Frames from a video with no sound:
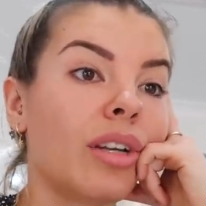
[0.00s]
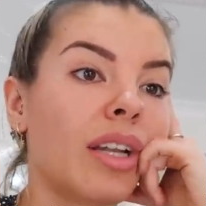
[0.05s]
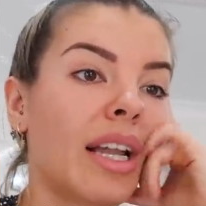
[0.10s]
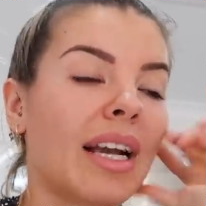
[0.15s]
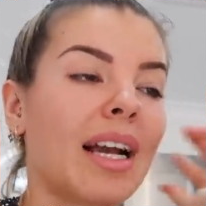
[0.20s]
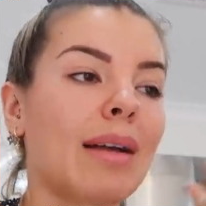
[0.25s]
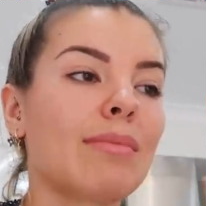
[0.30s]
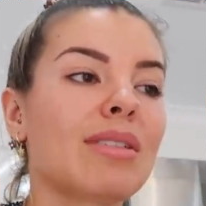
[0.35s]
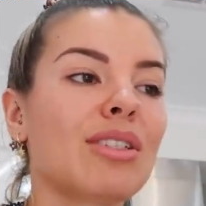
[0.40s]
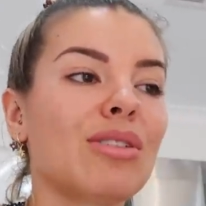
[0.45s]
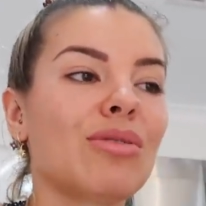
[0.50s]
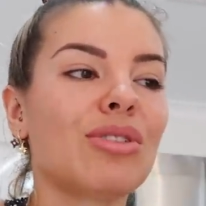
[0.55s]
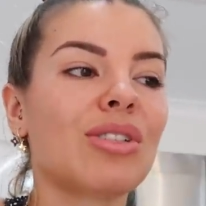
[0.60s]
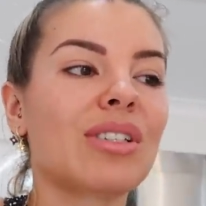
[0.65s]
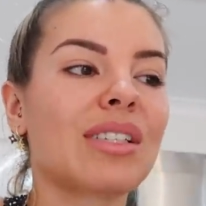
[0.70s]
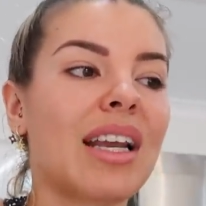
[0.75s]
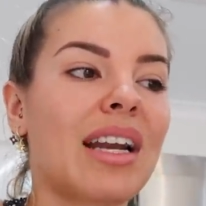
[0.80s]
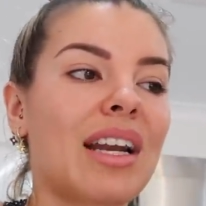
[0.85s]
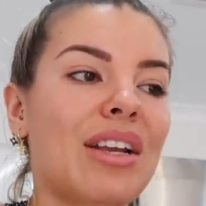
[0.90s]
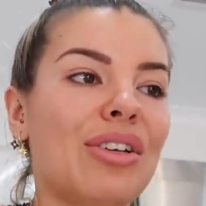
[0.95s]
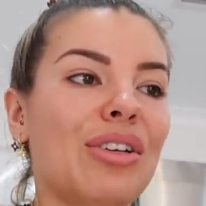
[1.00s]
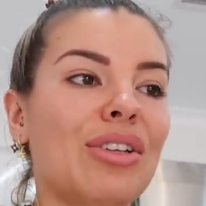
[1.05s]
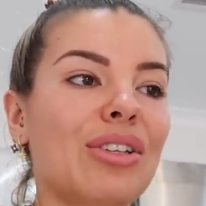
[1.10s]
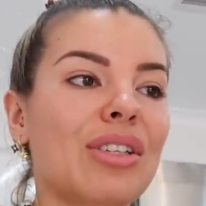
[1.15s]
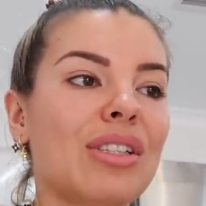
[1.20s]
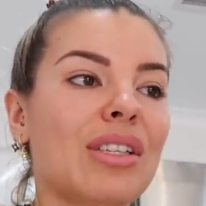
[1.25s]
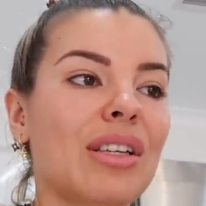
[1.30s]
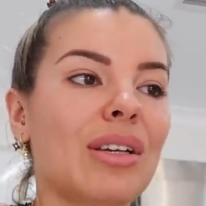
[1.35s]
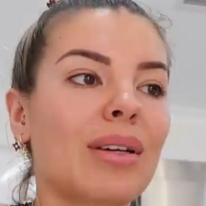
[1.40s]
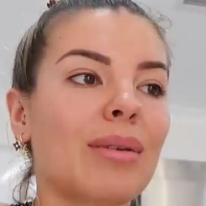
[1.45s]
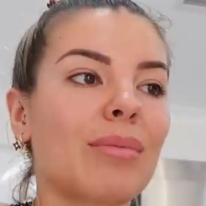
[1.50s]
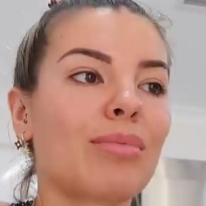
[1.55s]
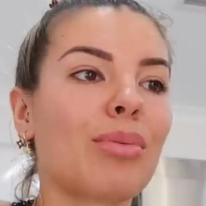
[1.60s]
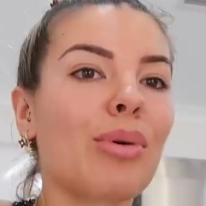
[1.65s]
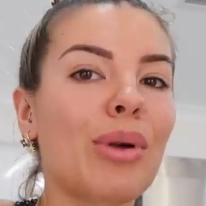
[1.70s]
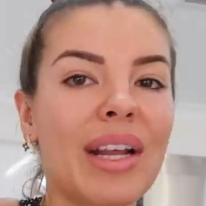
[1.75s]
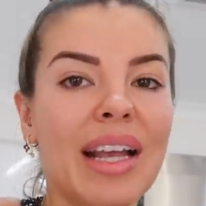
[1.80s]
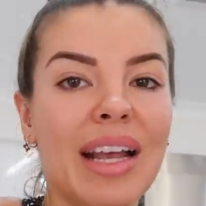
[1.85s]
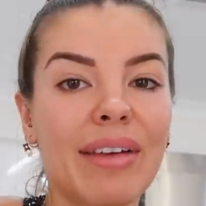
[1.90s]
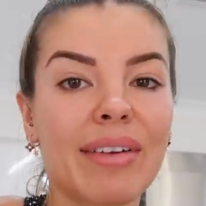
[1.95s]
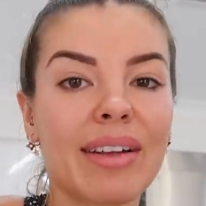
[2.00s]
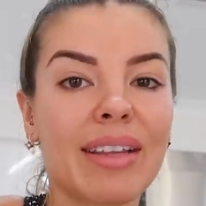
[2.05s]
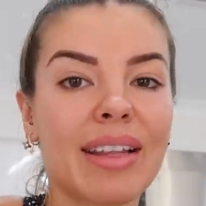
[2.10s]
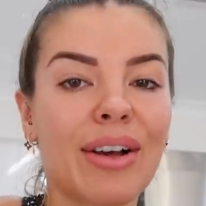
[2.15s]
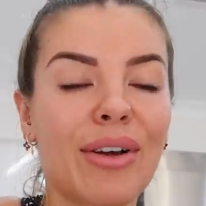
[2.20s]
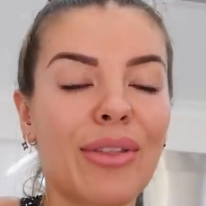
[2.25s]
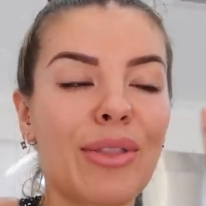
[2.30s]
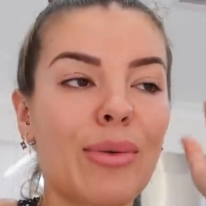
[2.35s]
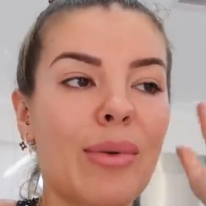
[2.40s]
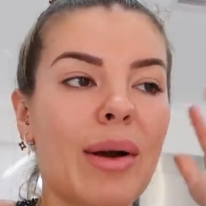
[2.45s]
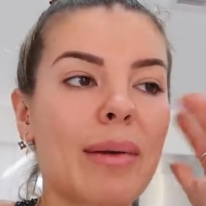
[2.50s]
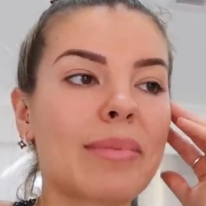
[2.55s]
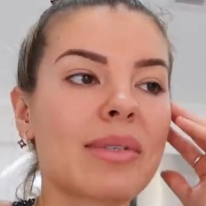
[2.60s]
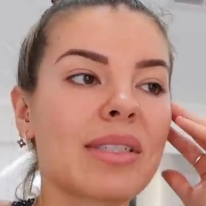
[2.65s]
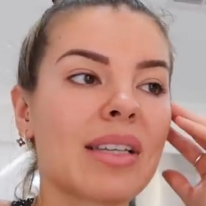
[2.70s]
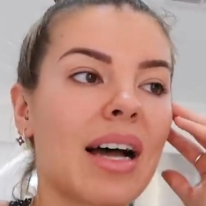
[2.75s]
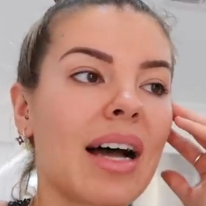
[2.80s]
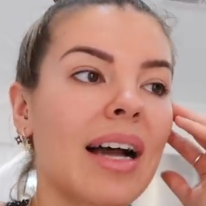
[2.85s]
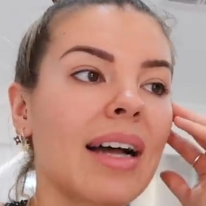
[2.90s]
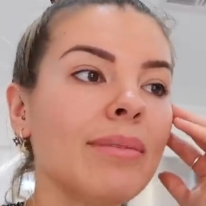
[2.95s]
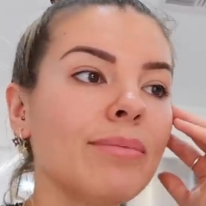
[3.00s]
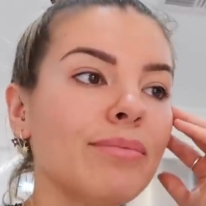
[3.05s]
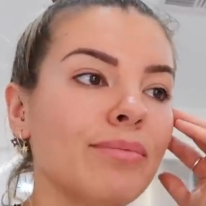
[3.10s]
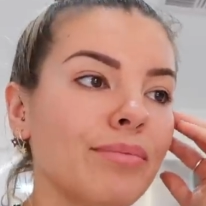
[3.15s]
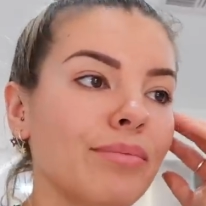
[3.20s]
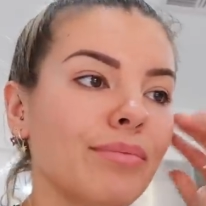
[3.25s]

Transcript: Like I'm still just getting used to putting everything on the website.